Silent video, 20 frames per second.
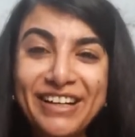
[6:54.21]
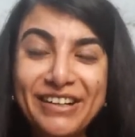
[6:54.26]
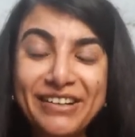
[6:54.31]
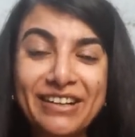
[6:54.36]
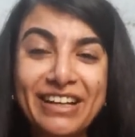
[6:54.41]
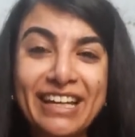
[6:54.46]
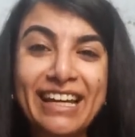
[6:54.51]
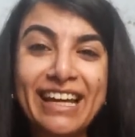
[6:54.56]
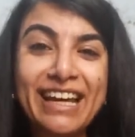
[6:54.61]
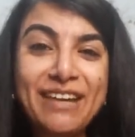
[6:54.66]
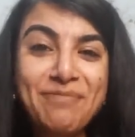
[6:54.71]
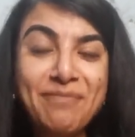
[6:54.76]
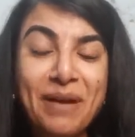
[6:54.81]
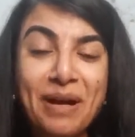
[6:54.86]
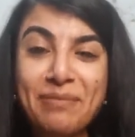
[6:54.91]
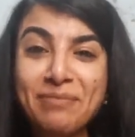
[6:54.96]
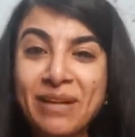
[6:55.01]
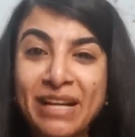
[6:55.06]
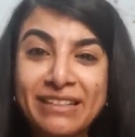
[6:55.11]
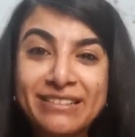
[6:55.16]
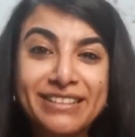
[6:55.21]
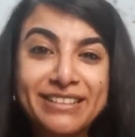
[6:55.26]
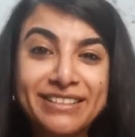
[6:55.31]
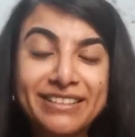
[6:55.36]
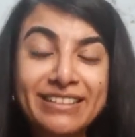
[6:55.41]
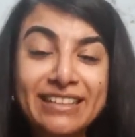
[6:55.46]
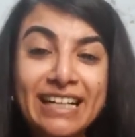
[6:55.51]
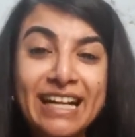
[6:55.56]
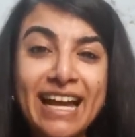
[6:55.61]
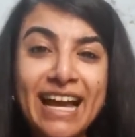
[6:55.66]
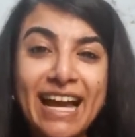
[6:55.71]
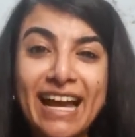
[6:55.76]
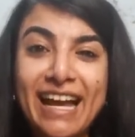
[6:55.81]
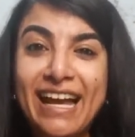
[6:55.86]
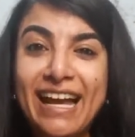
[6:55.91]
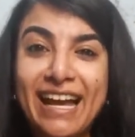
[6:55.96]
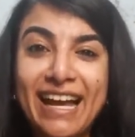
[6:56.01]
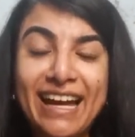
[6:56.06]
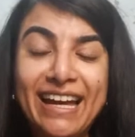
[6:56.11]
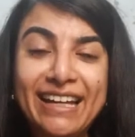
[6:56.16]
Okay, my mentor.
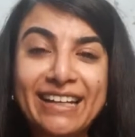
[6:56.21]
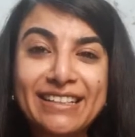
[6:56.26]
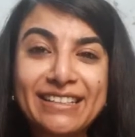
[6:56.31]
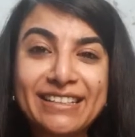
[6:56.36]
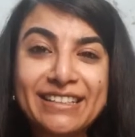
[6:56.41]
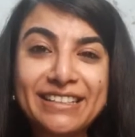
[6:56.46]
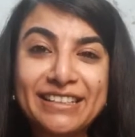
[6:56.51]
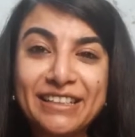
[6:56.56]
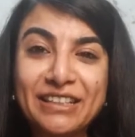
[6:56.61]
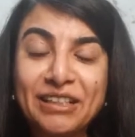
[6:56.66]
And,